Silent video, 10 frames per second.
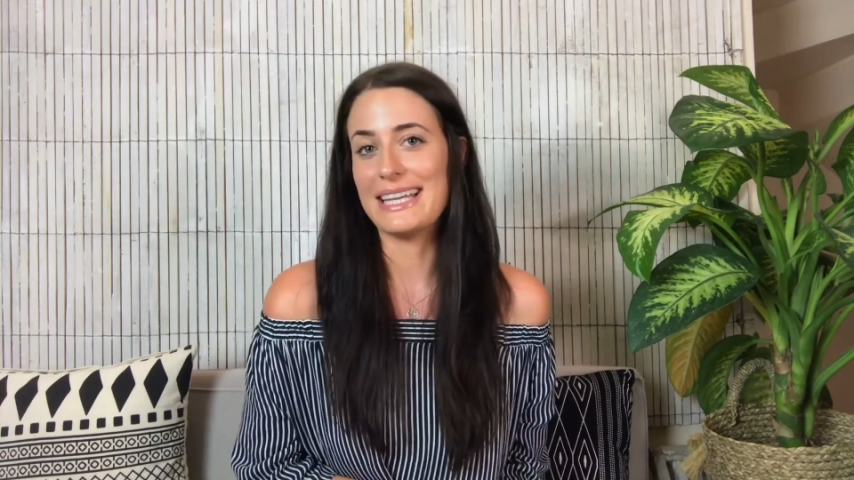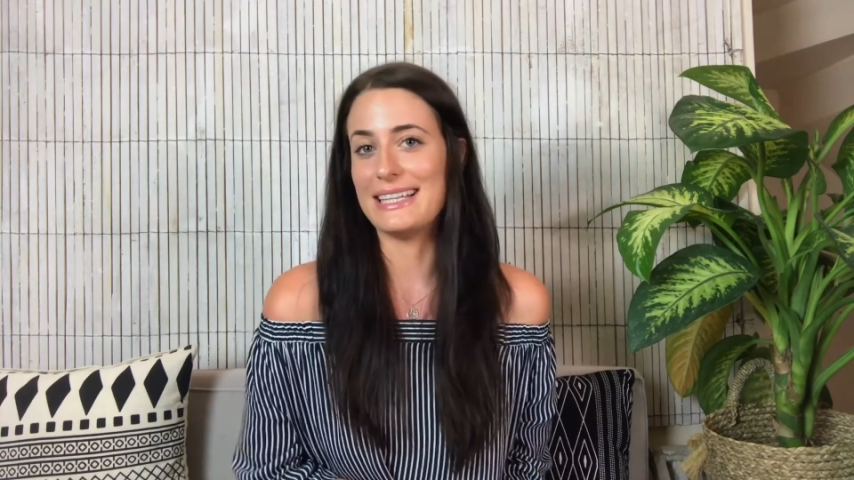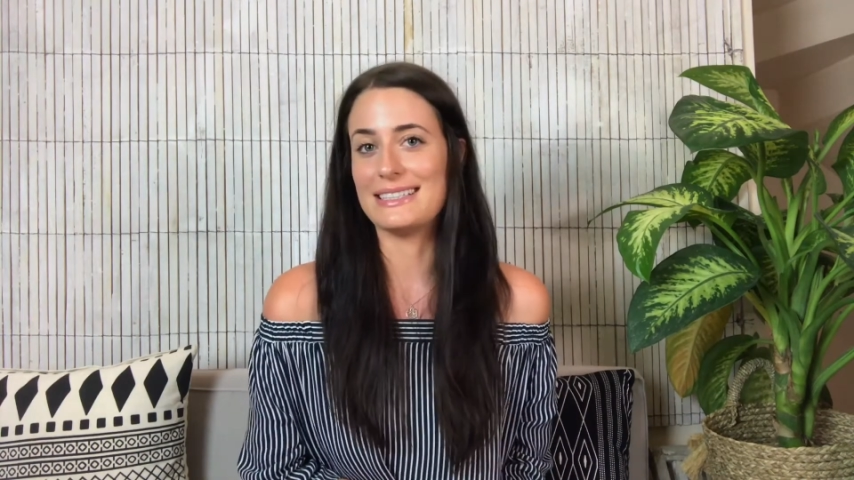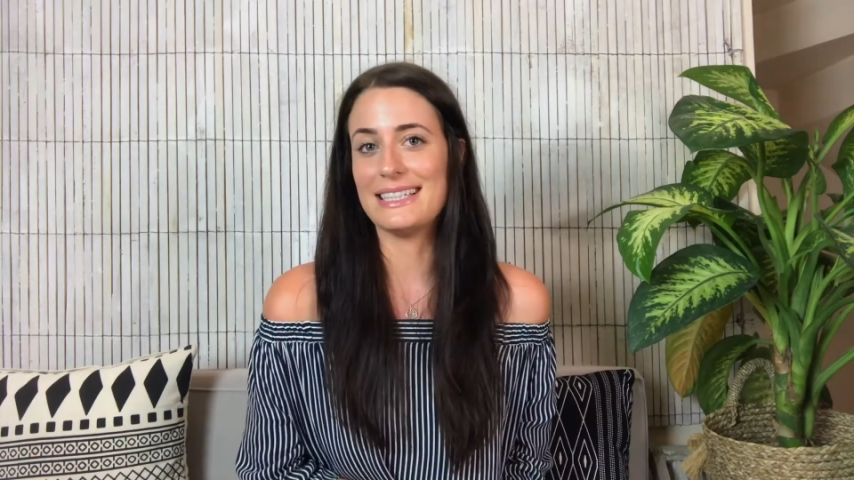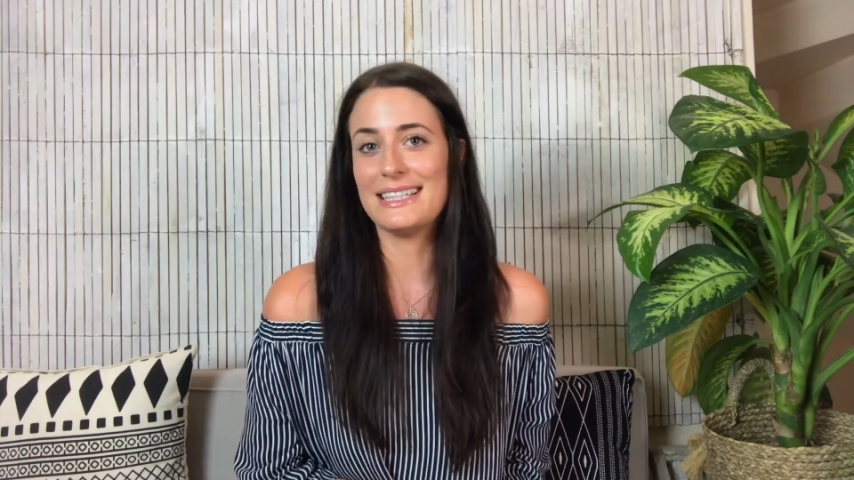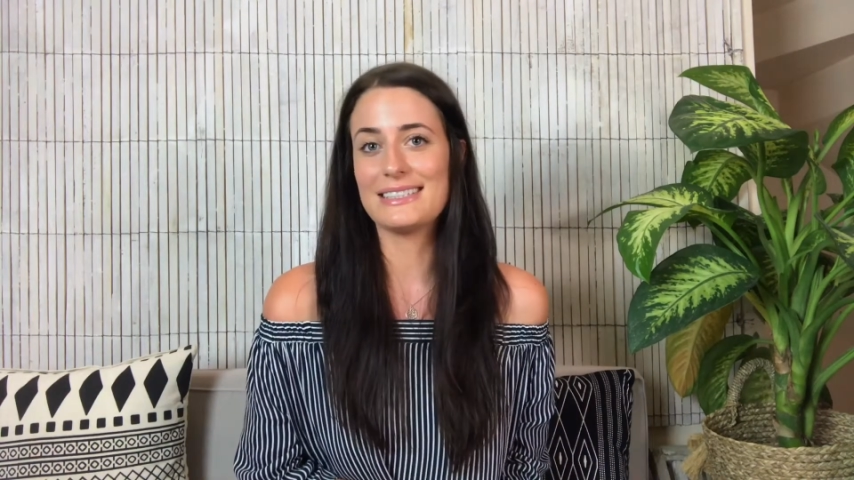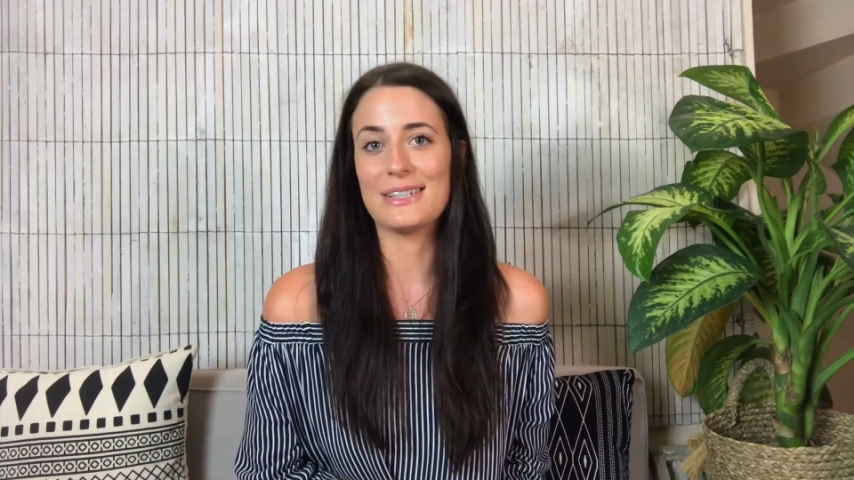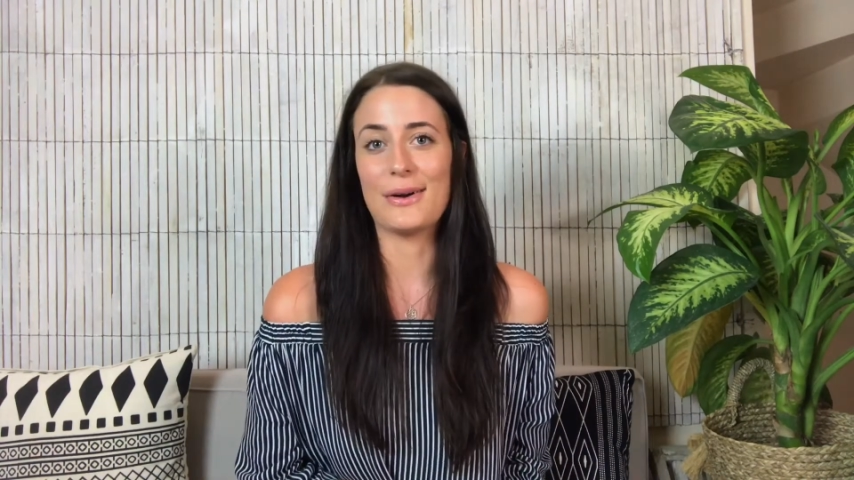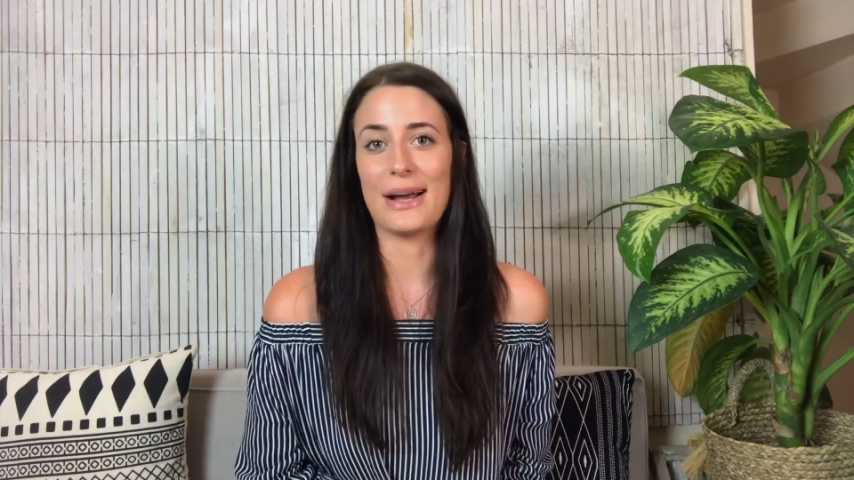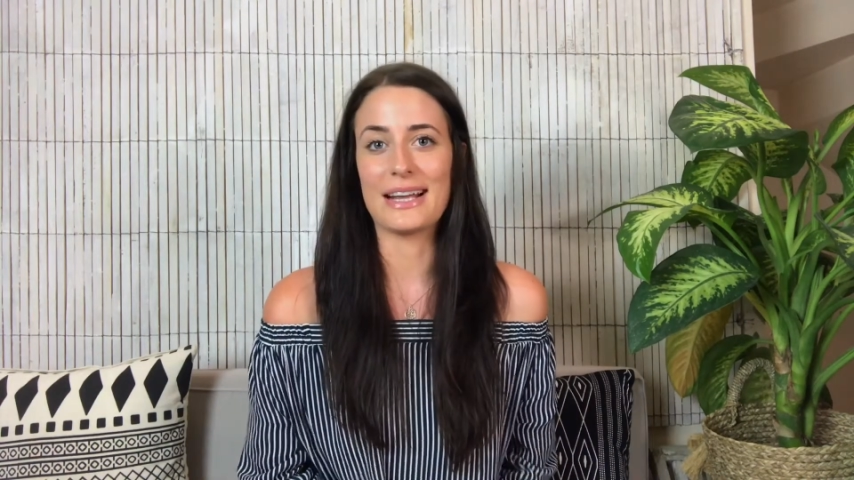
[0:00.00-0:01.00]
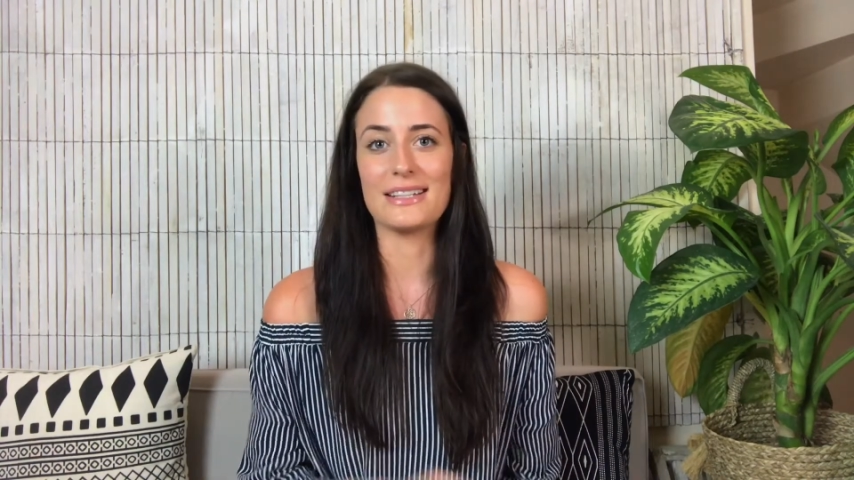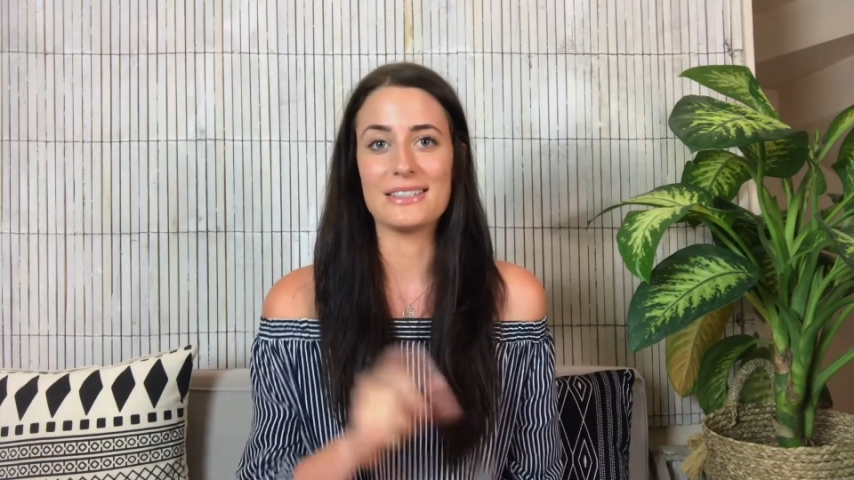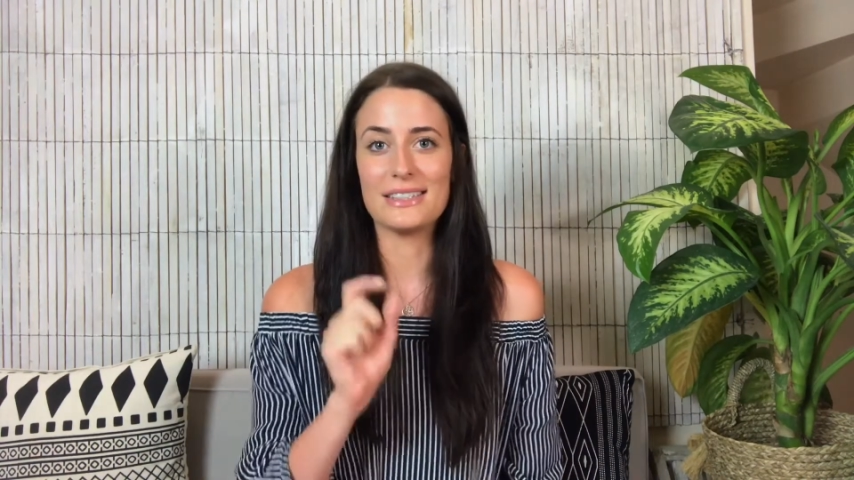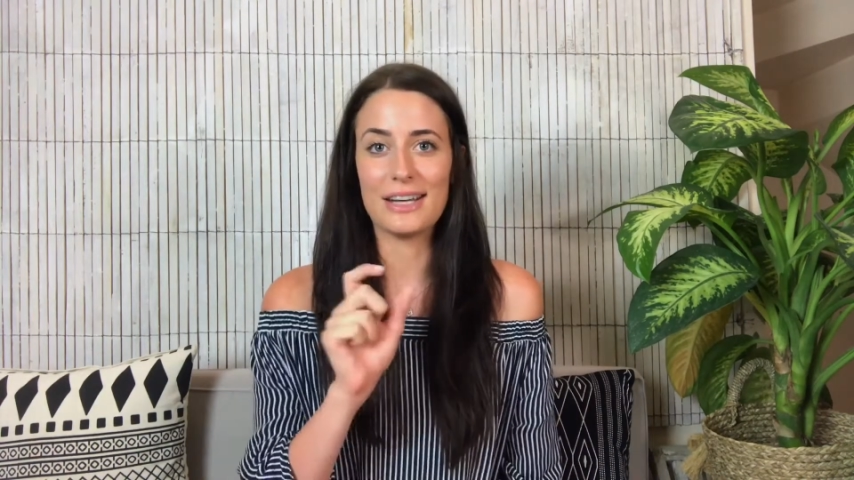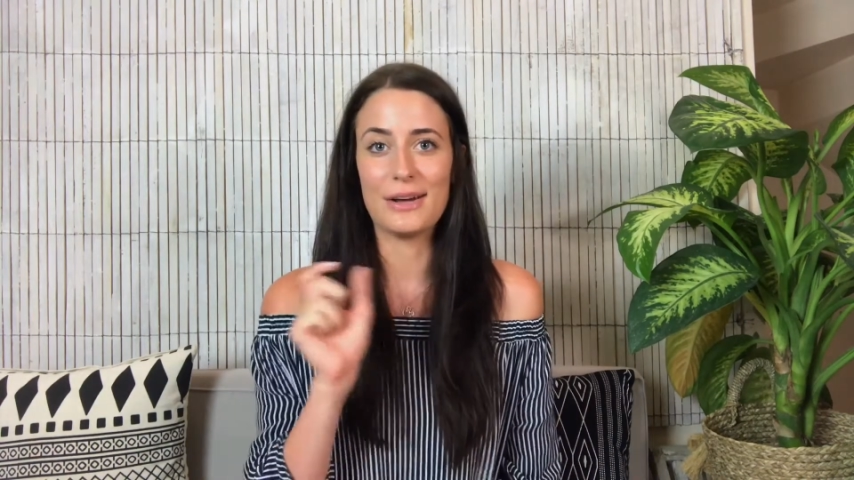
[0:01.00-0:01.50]
easy. So I can
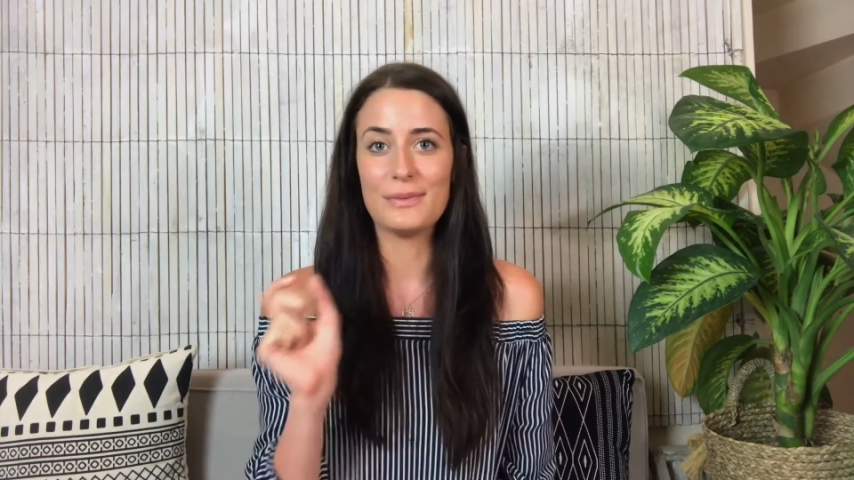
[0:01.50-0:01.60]
just,